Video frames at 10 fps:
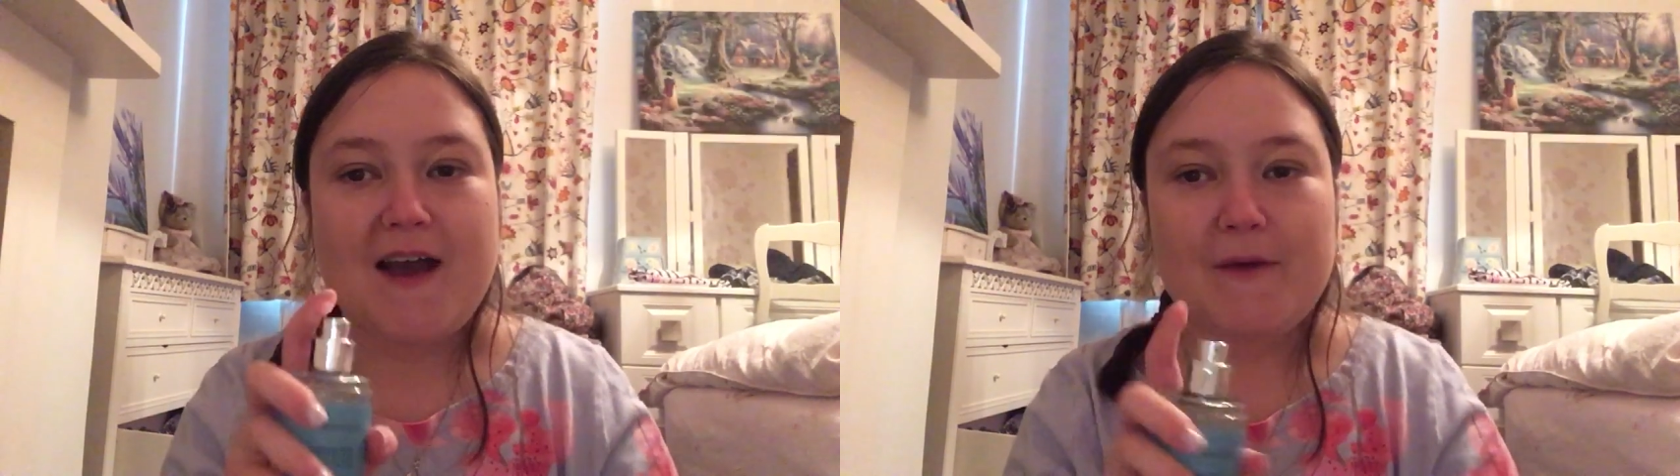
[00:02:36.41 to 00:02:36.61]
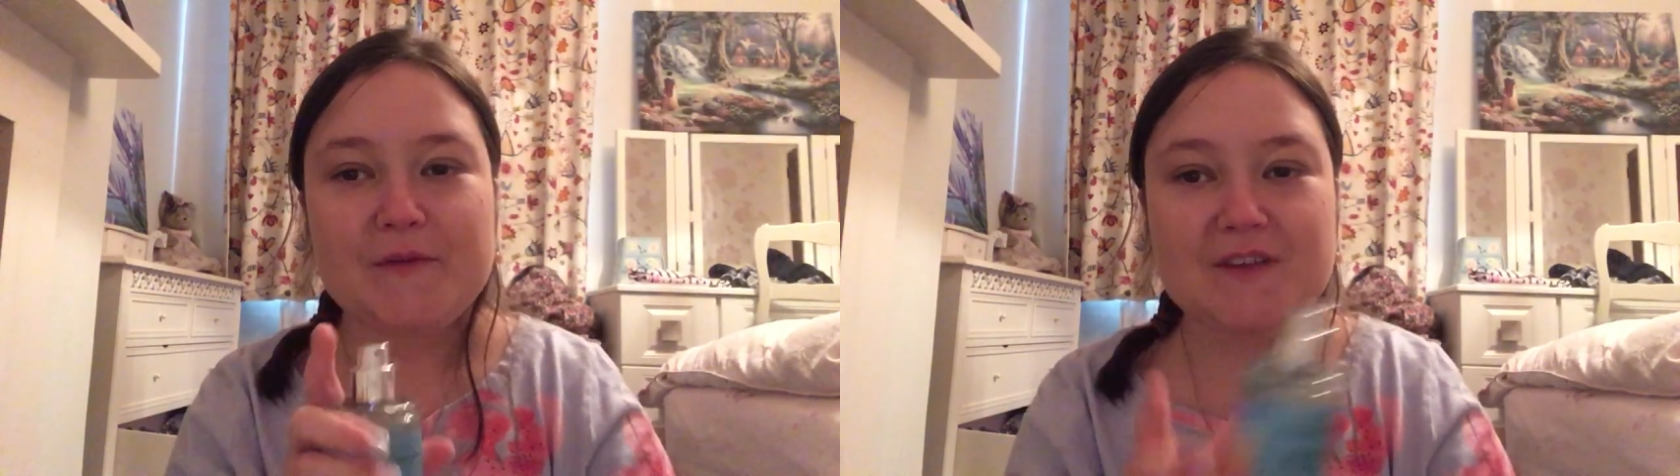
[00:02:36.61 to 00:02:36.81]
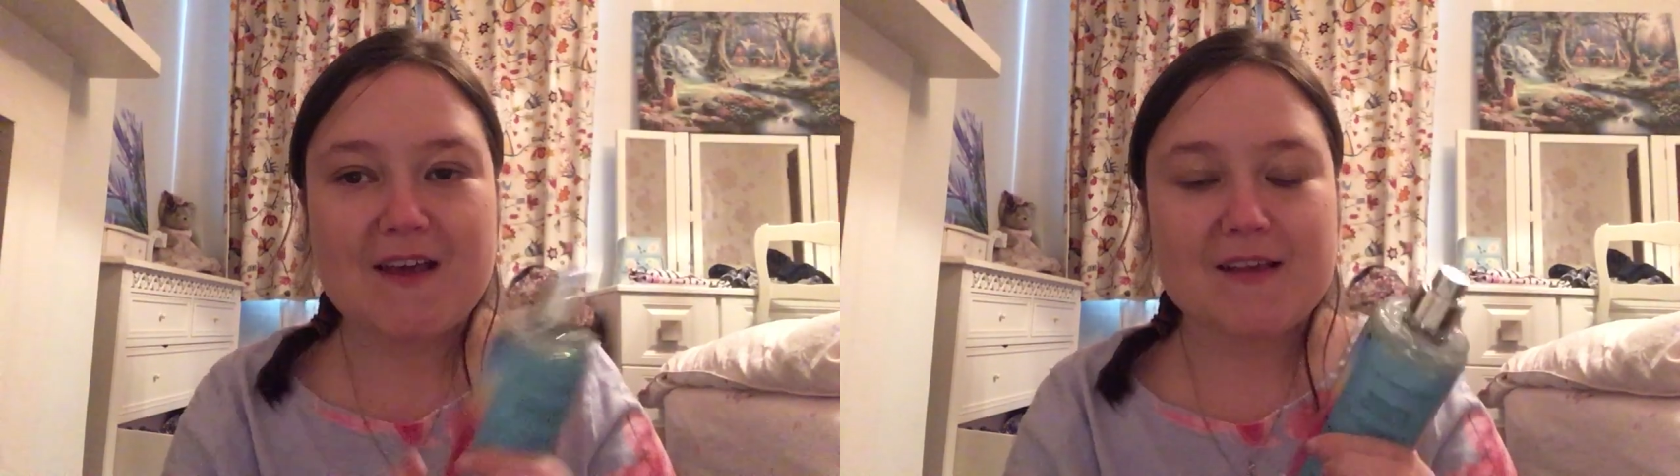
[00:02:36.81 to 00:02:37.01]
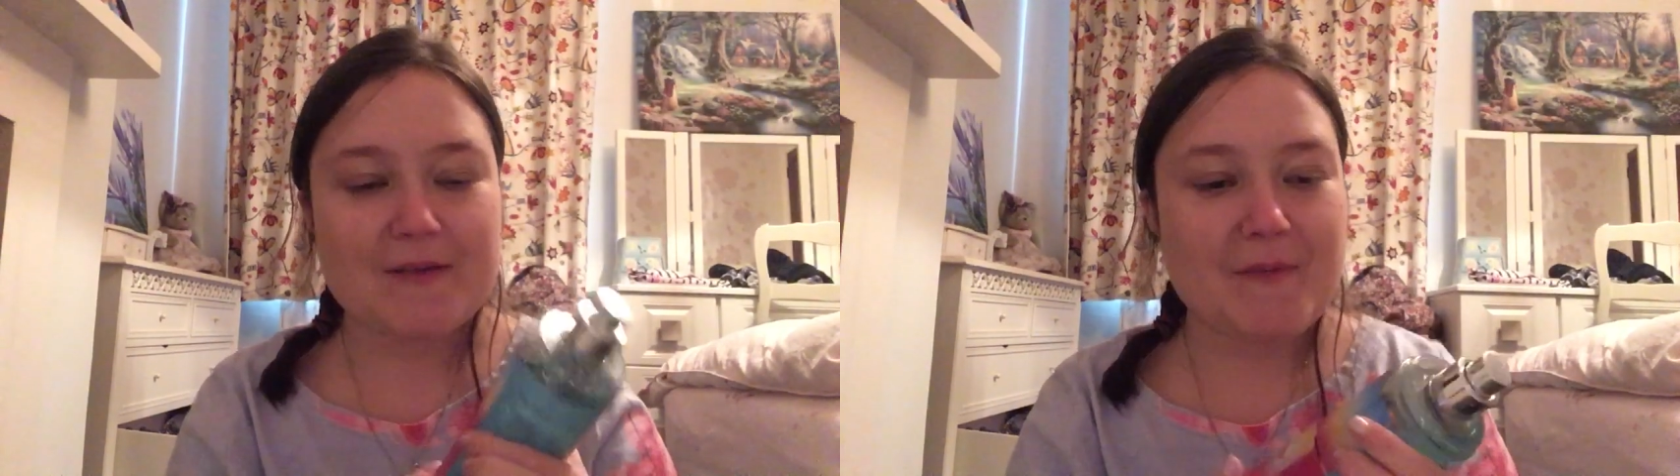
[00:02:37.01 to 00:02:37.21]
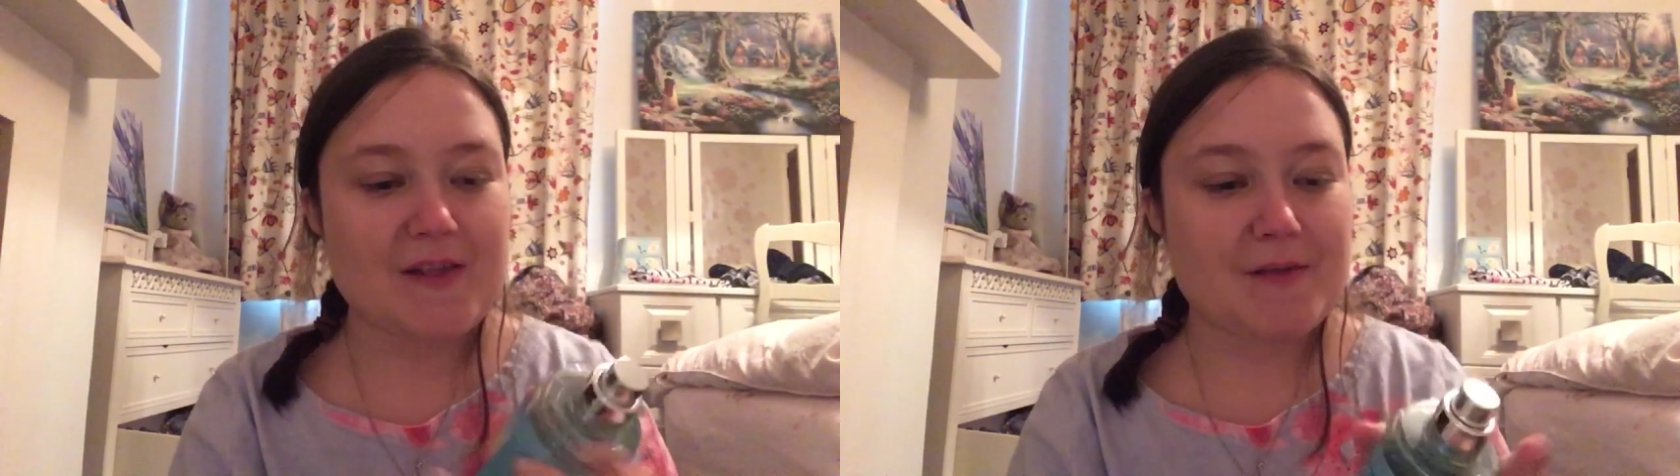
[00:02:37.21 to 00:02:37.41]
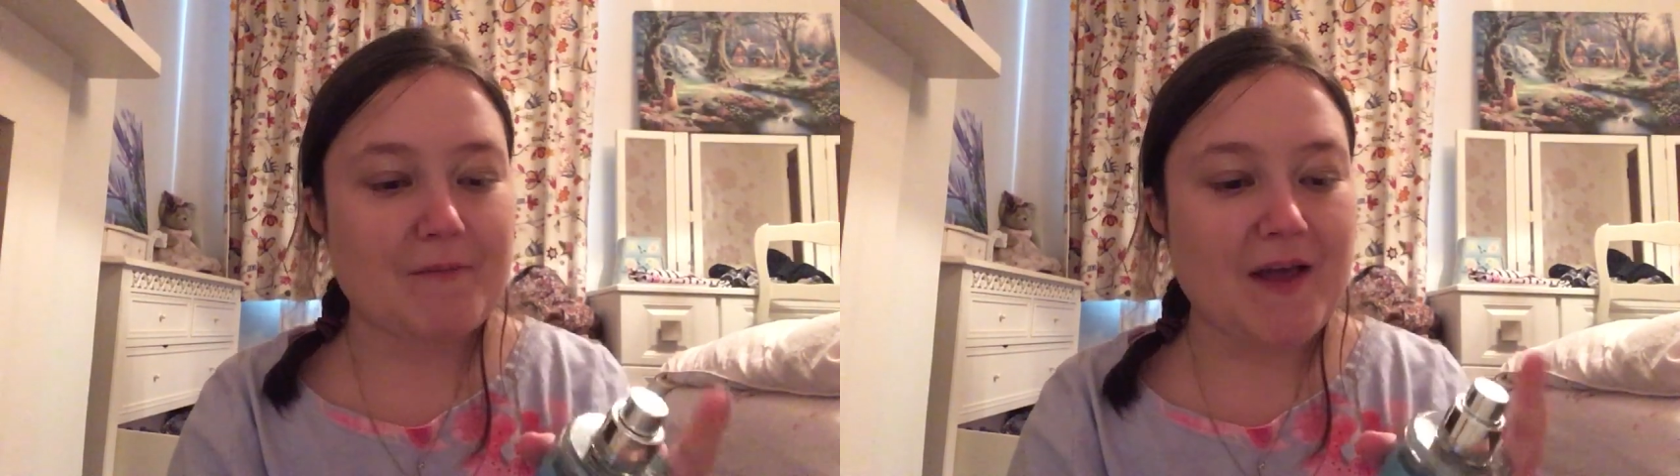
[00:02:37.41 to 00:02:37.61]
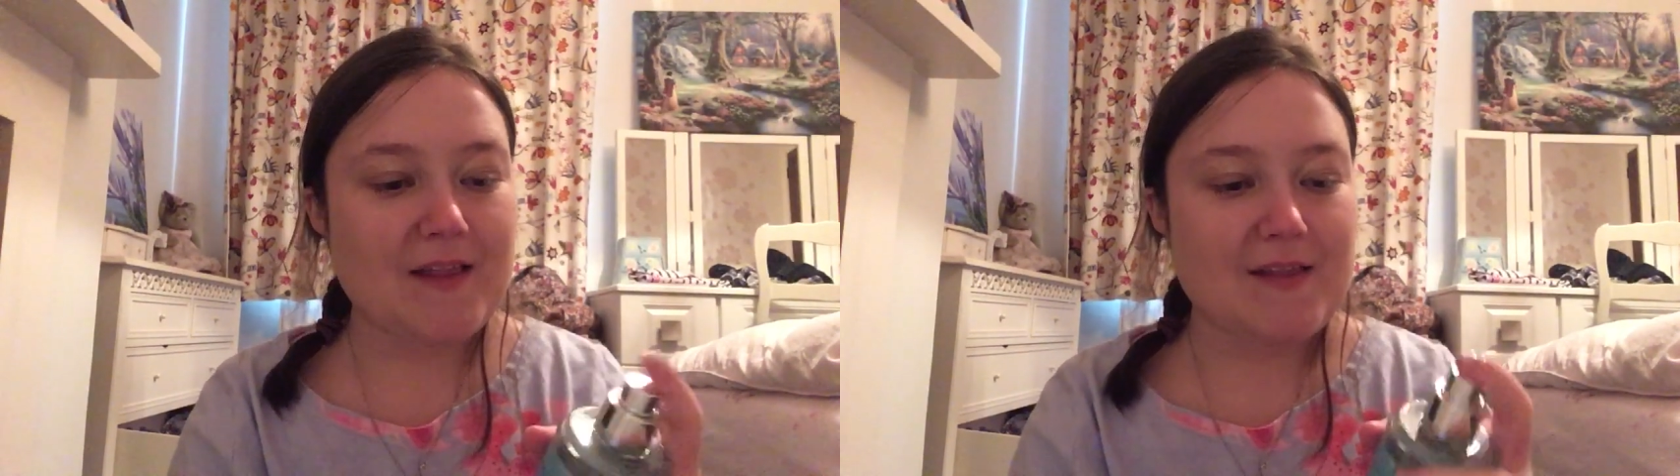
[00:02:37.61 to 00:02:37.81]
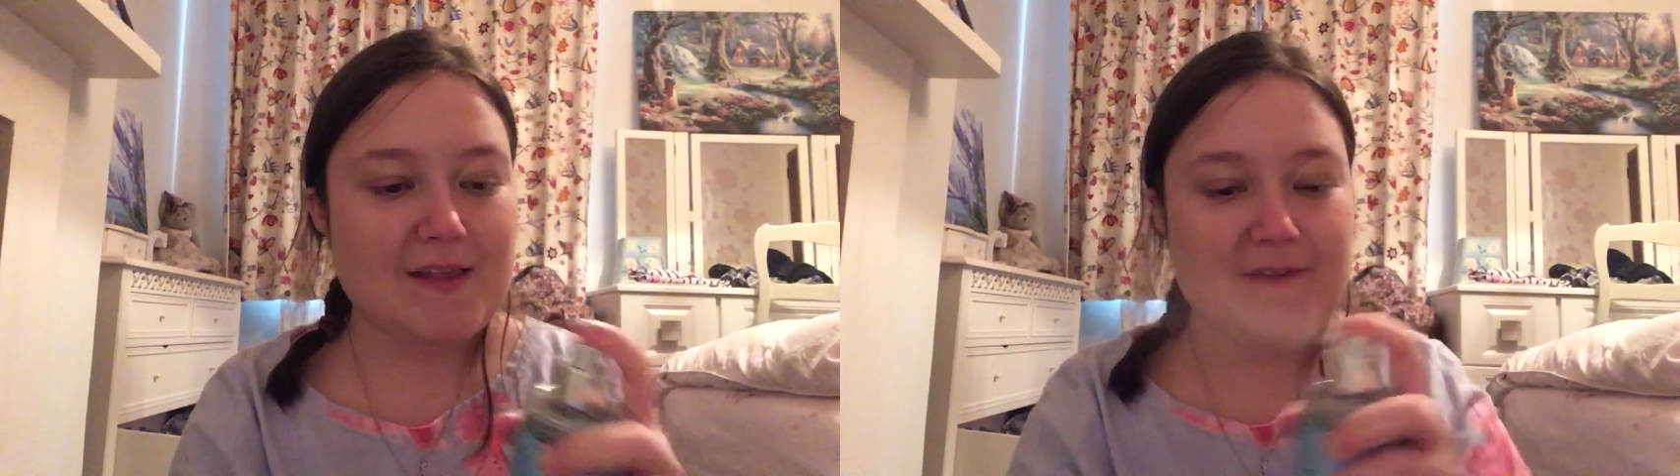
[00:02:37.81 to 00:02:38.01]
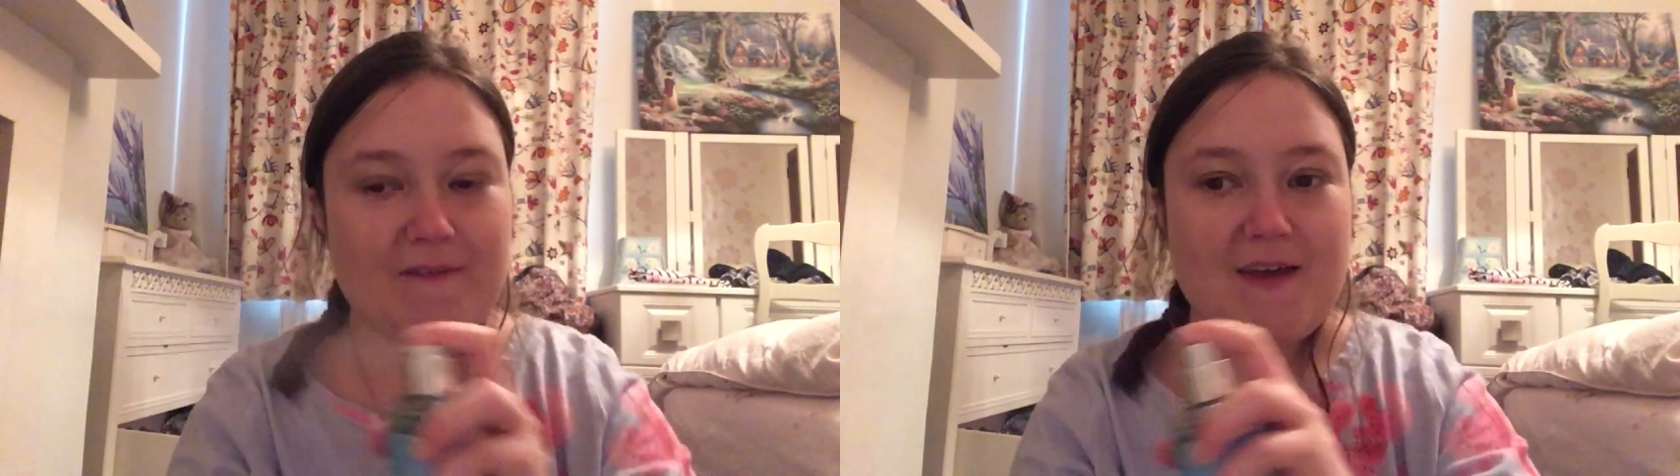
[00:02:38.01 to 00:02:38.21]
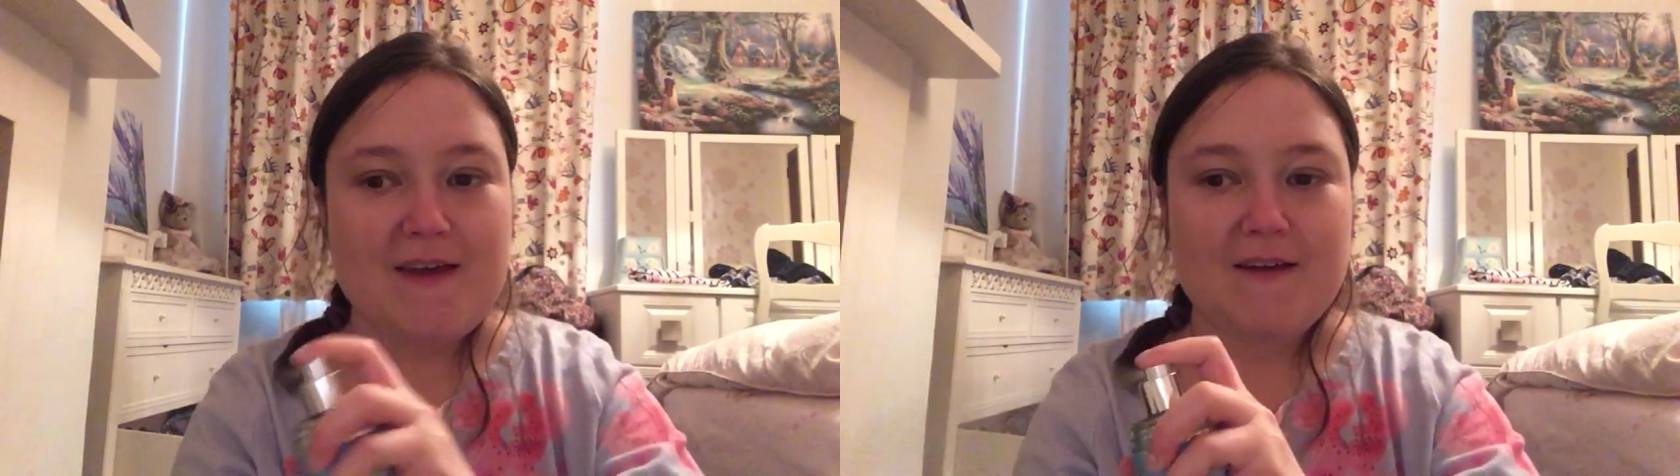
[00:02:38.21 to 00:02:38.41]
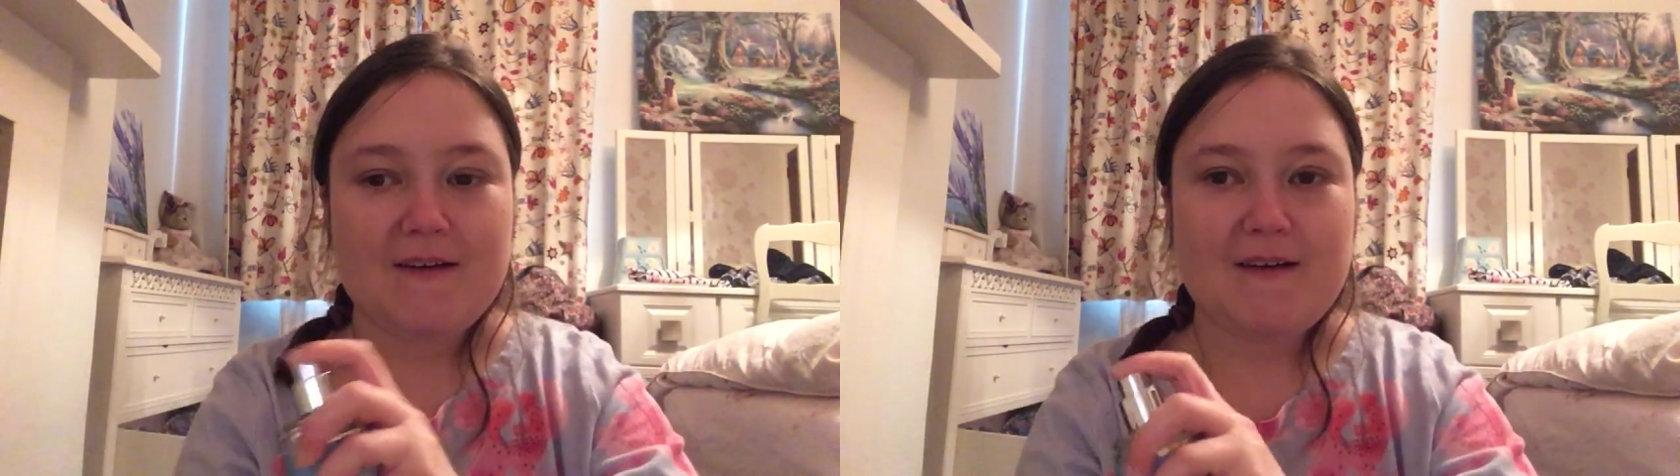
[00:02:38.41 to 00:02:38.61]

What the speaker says: I wish I could smell smelly TV.